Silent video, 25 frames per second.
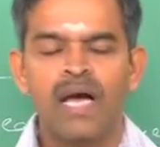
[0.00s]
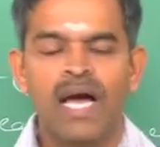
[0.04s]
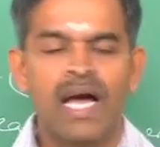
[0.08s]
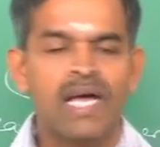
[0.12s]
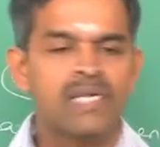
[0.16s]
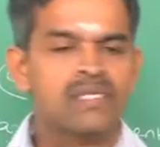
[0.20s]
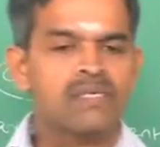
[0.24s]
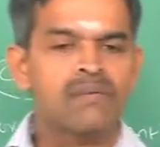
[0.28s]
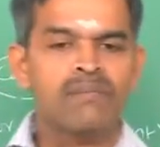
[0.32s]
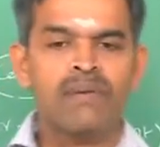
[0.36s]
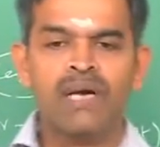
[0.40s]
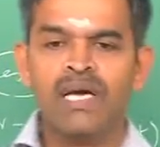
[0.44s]

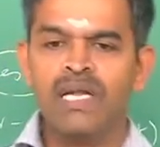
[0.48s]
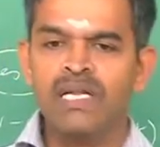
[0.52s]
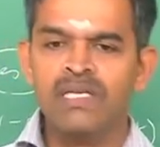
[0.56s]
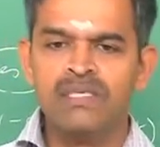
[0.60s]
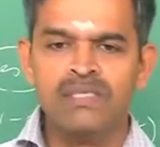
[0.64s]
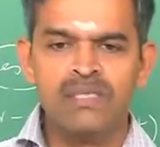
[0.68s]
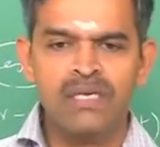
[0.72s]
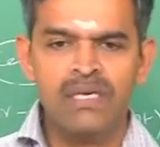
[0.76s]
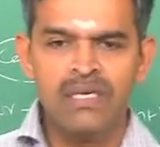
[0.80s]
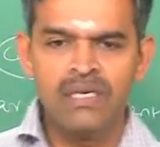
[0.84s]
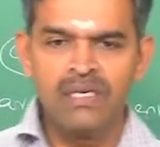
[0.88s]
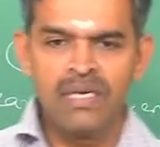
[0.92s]
As a
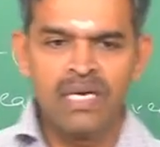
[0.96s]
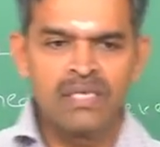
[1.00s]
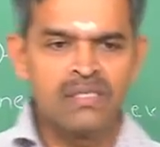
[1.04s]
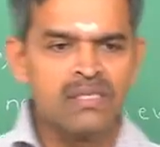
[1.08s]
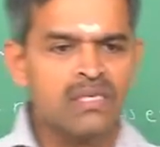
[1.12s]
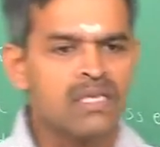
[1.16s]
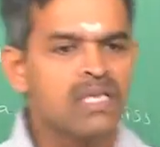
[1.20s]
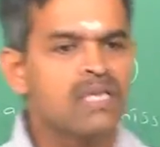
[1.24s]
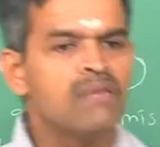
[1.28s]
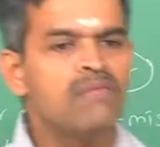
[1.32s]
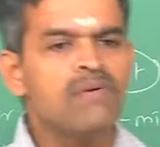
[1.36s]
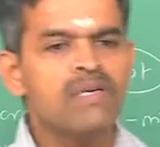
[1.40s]
manager, as
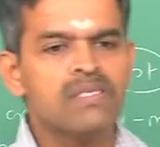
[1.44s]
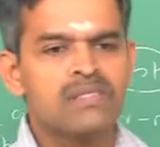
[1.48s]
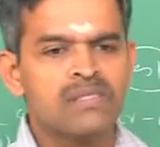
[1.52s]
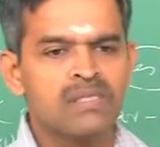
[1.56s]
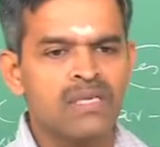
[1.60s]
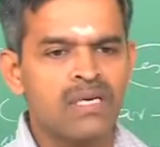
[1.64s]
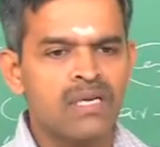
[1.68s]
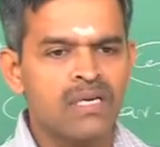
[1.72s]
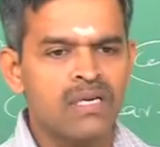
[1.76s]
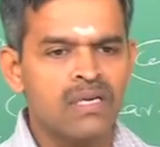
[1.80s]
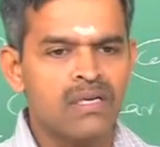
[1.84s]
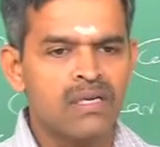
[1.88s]
an
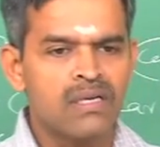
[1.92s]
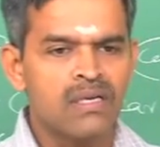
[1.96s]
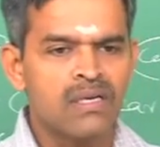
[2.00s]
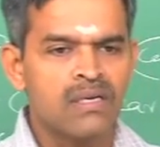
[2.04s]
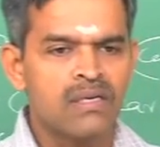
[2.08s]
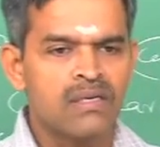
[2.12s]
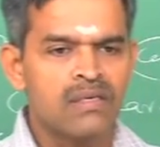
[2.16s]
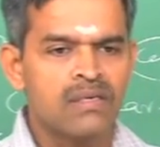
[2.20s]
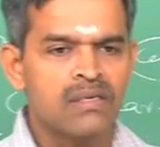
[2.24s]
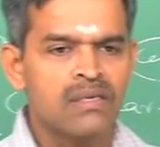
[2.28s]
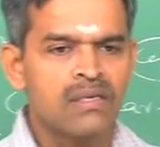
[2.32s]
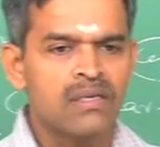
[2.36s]
investor,
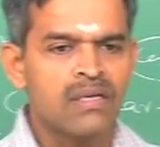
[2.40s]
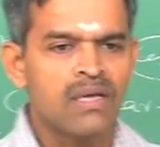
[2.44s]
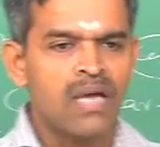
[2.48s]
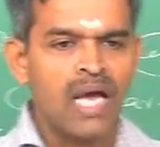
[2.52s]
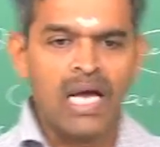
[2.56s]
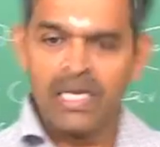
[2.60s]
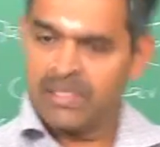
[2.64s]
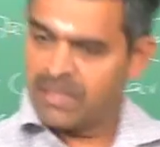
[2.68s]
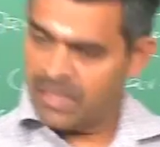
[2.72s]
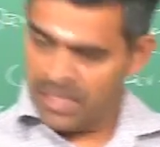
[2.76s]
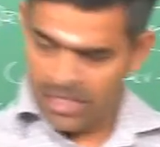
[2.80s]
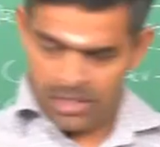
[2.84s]

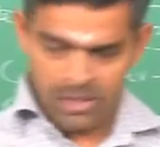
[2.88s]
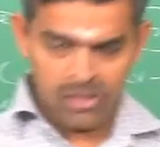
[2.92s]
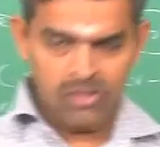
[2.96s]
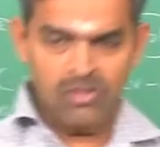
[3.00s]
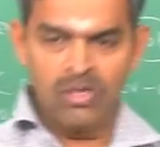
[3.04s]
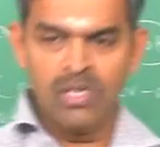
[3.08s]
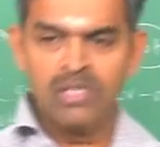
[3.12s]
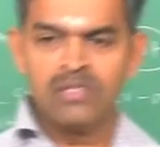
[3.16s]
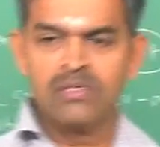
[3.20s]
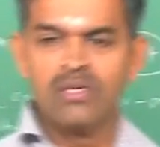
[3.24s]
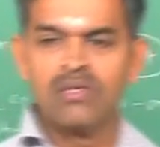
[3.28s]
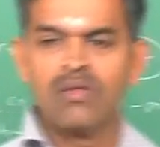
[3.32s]
as an
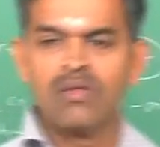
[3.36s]
insurance